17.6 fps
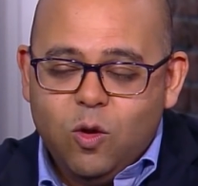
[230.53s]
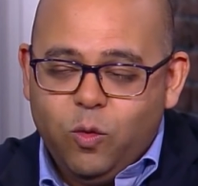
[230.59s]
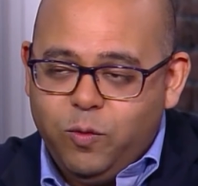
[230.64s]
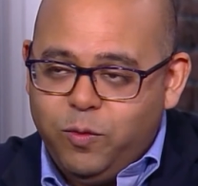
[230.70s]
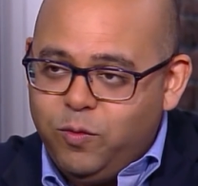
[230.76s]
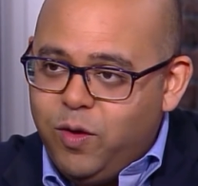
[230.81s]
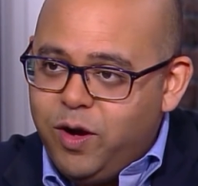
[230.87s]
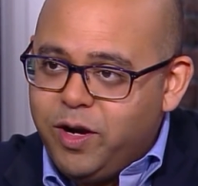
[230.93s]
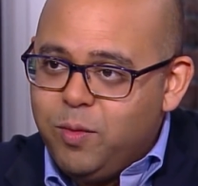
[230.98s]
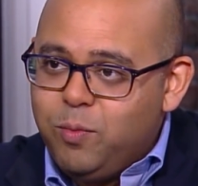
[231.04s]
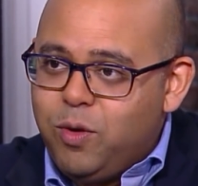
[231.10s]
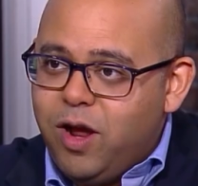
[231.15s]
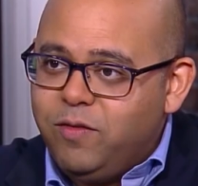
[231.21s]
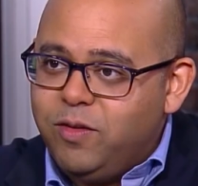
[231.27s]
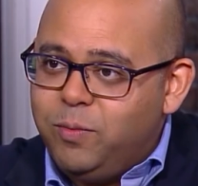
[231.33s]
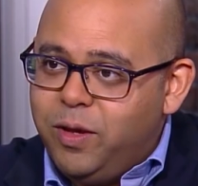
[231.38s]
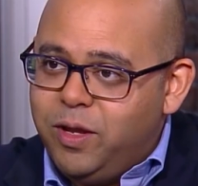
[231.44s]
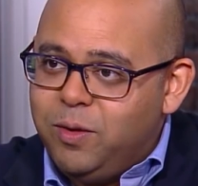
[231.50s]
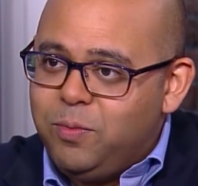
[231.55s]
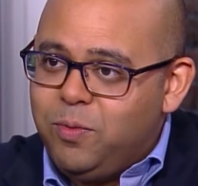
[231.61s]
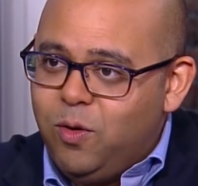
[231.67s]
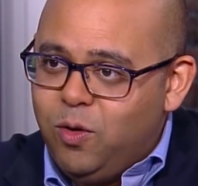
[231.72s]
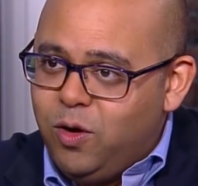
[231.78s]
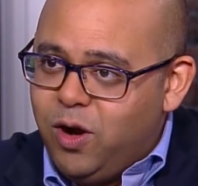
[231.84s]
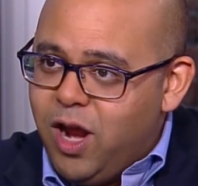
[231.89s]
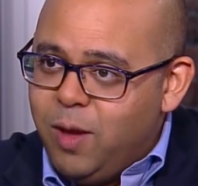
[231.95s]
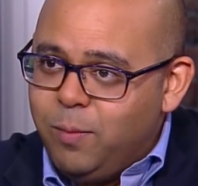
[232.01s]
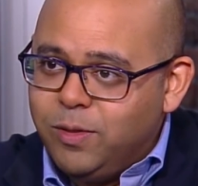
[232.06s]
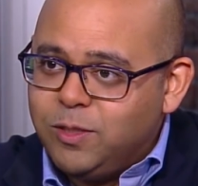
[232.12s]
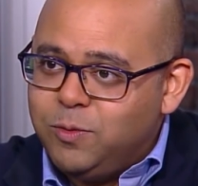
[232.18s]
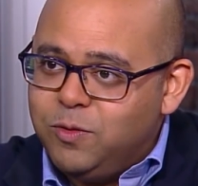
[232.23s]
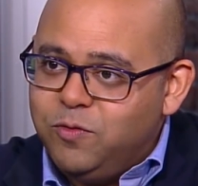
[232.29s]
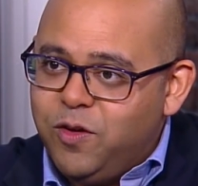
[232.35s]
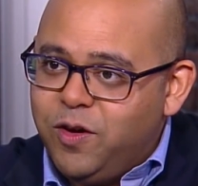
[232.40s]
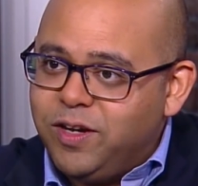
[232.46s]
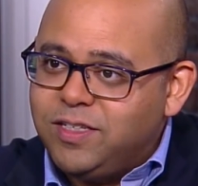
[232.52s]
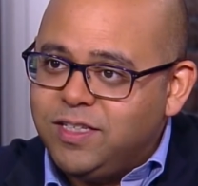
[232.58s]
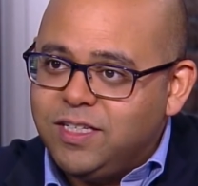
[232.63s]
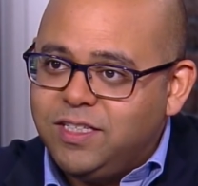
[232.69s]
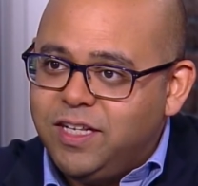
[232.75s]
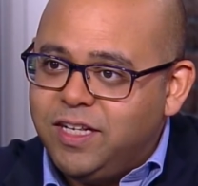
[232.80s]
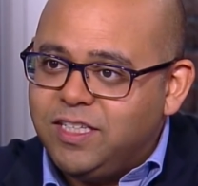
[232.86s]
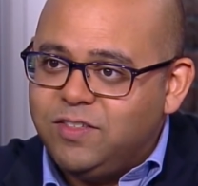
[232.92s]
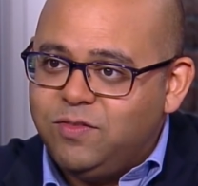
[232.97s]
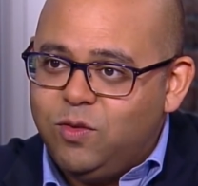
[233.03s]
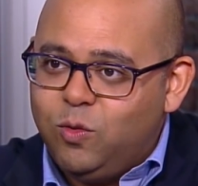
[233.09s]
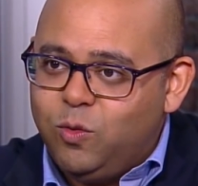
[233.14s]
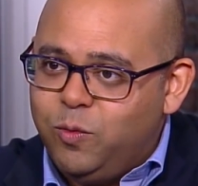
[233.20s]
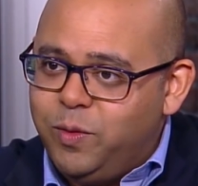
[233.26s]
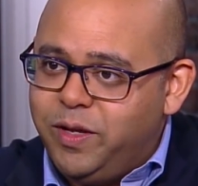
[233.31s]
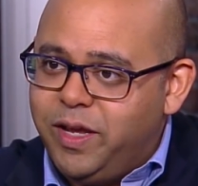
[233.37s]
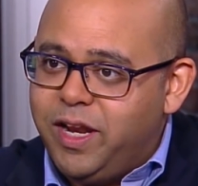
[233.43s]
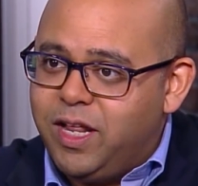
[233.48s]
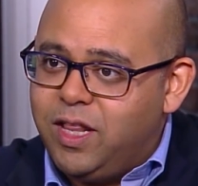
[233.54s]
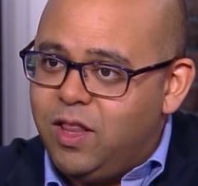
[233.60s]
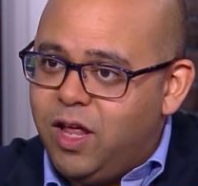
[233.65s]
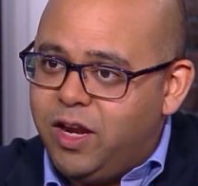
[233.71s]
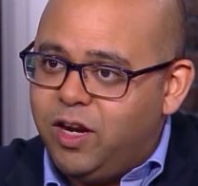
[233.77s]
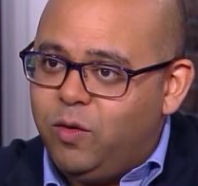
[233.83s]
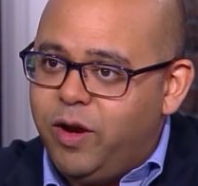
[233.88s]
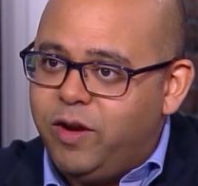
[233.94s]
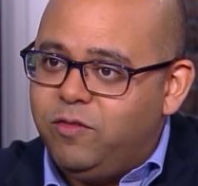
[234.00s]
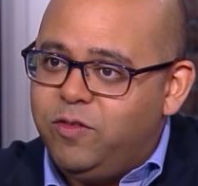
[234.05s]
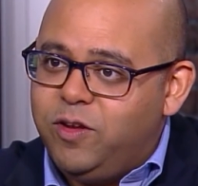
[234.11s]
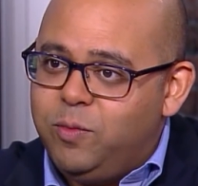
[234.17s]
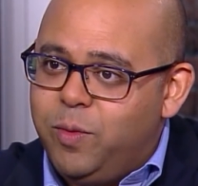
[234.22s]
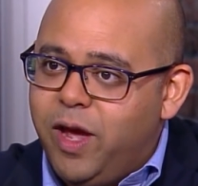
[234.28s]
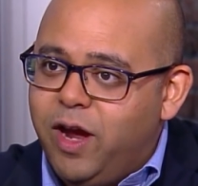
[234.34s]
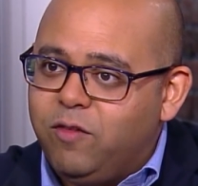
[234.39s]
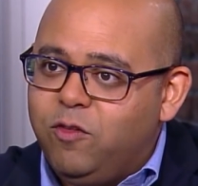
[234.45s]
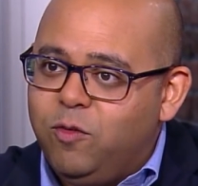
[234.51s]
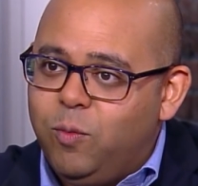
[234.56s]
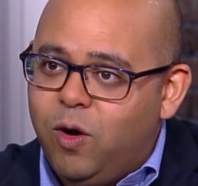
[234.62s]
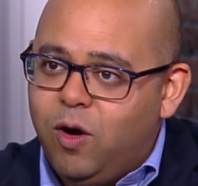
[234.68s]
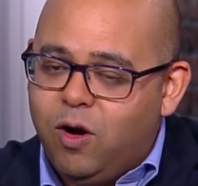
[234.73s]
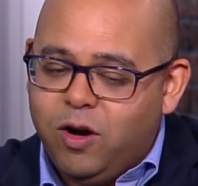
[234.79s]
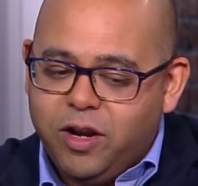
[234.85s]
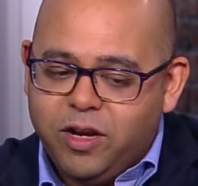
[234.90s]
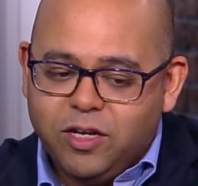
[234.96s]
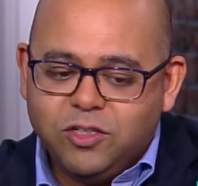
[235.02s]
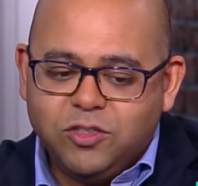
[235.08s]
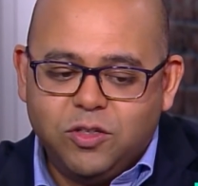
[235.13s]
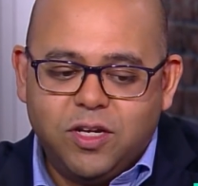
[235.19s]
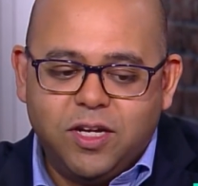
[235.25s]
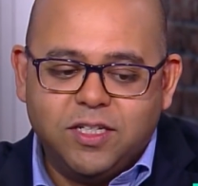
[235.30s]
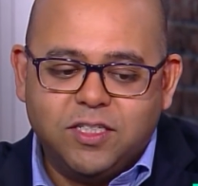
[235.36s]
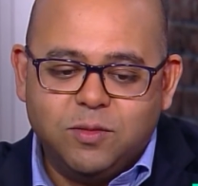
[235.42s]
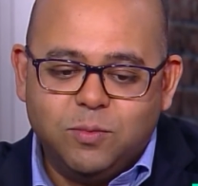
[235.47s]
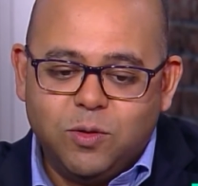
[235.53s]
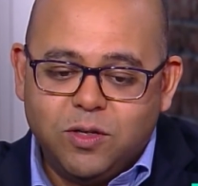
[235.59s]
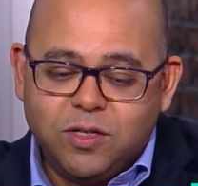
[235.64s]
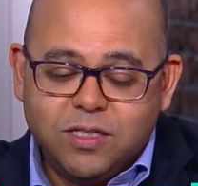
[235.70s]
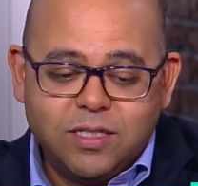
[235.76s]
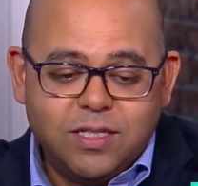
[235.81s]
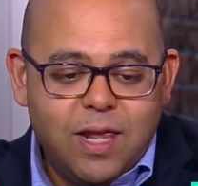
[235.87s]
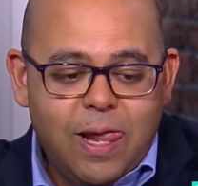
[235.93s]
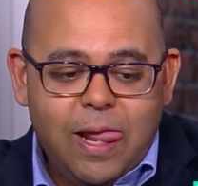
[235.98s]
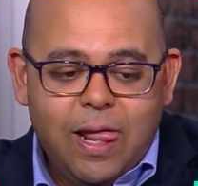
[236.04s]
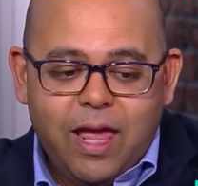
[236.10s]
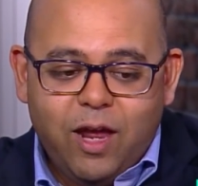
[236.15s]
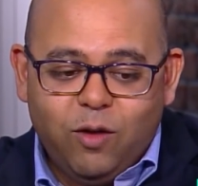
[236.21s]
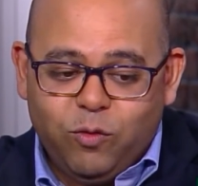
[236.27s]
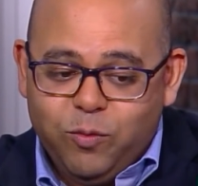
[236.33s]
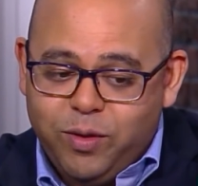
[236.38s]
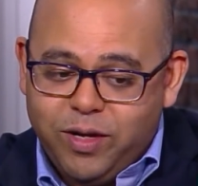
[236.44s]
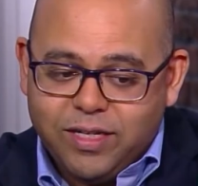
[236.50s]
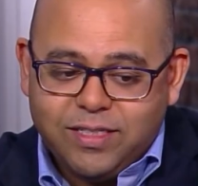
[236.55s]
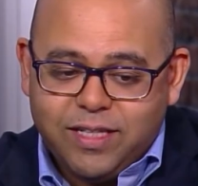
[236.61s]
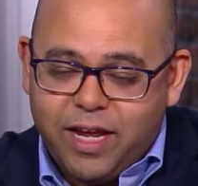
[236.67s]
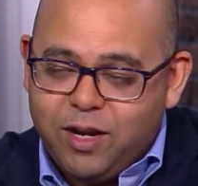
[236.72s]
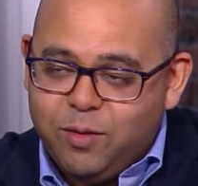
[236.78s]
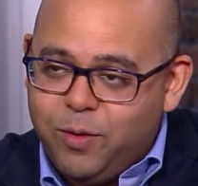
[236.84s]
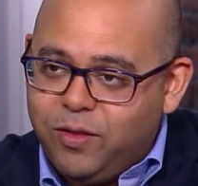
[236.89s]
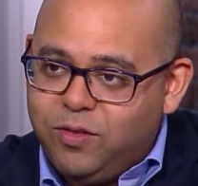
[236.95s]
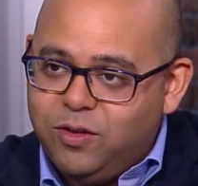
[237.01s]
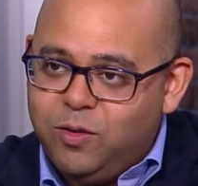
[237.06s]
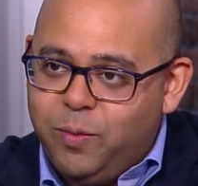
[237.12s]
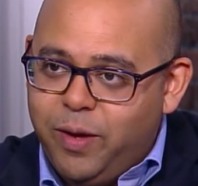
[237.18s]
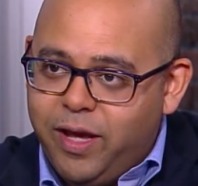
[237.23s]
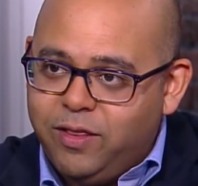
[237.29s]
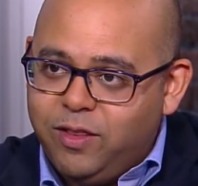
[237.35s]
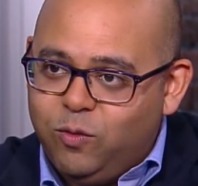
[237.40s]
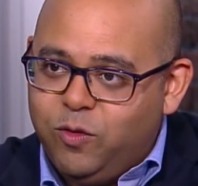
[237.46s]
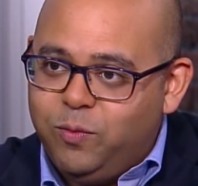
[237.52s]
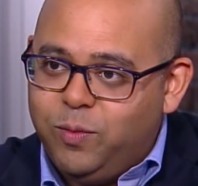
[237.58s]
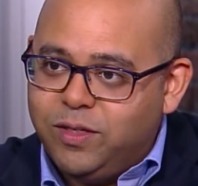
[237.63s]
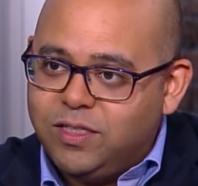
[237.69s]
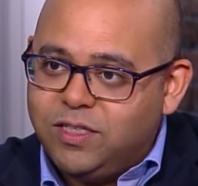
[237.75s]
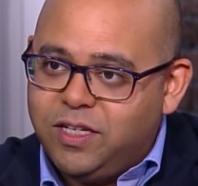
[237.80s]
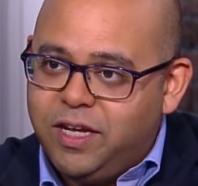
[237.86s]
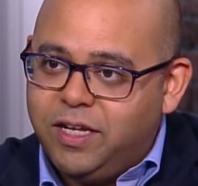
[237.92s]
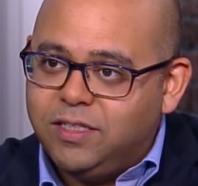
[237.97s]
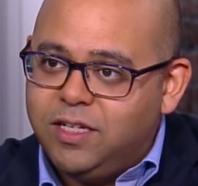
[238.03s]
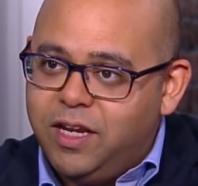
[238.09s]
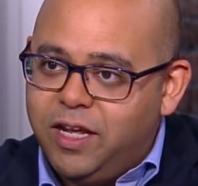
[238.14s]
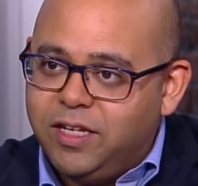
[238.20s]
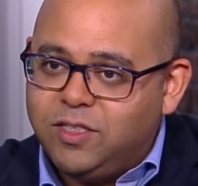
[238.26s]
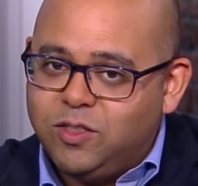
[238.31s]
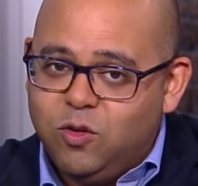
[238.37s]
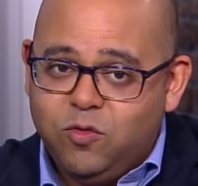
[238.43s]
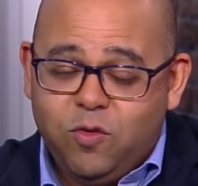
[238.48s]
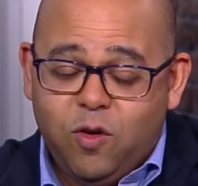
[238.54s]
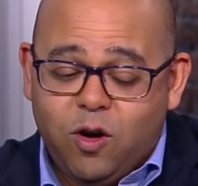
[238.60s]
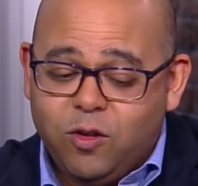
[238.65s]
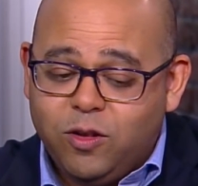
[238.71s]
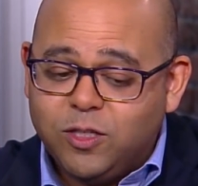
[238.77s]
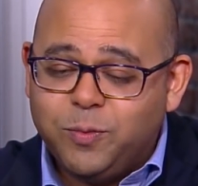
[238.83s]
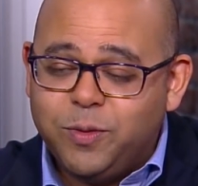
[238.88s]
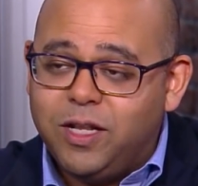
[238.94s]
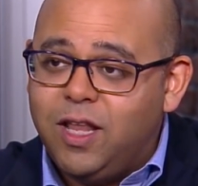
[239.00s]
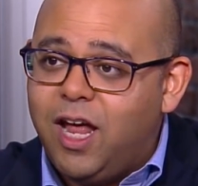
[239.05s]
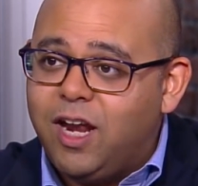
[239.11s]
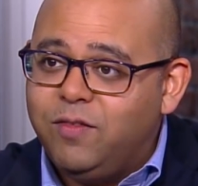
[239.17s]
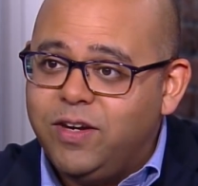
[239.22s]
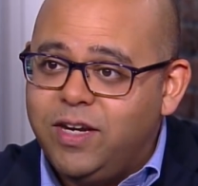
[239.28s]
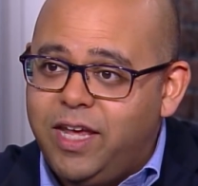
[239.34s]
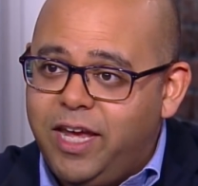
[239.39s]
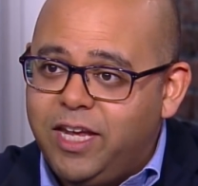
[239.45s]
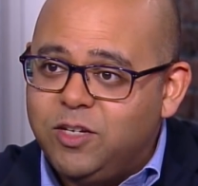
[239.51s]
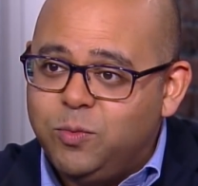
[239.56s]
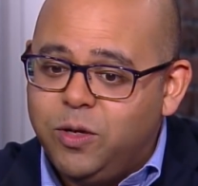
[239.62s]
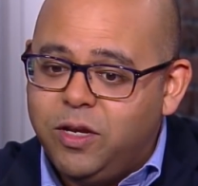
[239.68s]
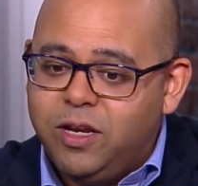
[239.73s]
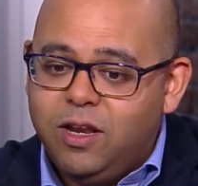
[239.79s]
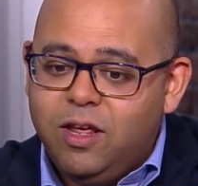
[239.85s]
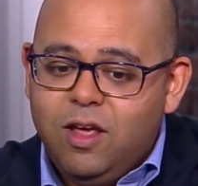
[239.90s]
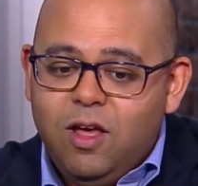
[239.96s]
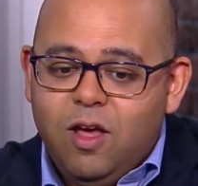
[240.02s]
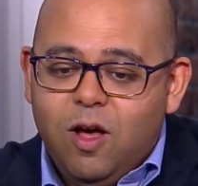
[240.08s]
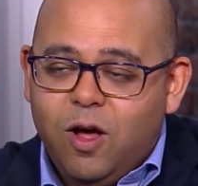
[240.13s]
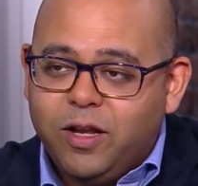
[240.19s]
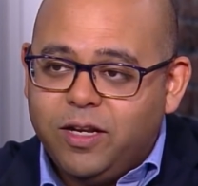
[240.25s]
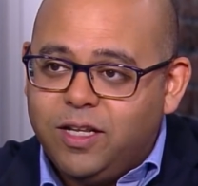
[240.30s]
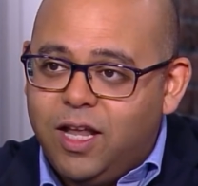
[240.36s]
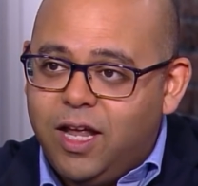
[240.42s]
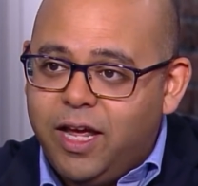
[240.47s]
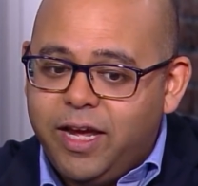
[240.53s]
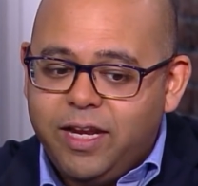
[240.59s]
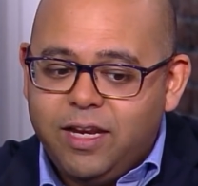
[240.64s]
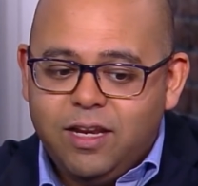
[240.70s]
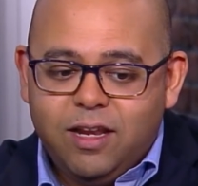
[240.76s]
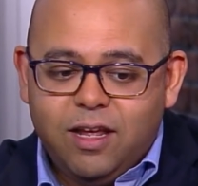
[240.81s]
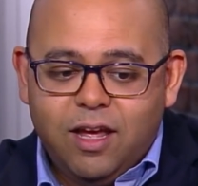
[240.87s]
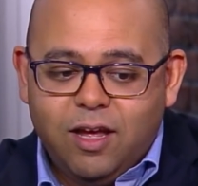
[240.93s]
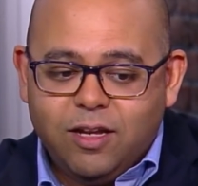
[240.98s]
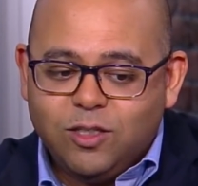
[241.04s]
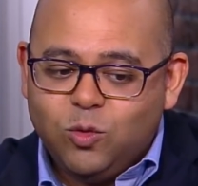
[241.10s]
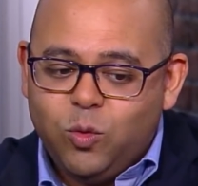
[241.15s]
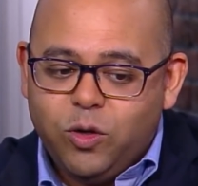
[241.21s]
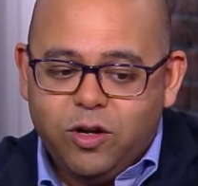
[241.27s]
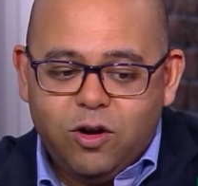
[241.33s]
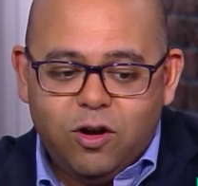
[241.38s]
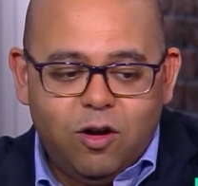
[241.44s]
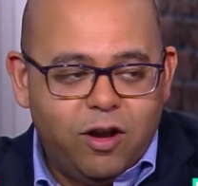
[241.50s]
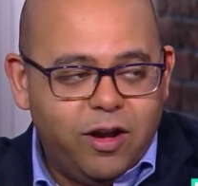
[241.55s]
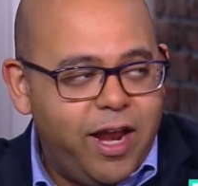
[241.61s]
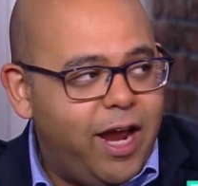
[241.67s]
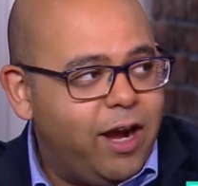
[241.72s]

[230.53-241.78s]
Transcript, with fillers: We've been running a private beta program, it's been very successful. We've been getting a lot of great feedback from our initial customers, and we've been excited about the demand that we've been seeing today so far. There's been a lot of engagement online, on Twitter, on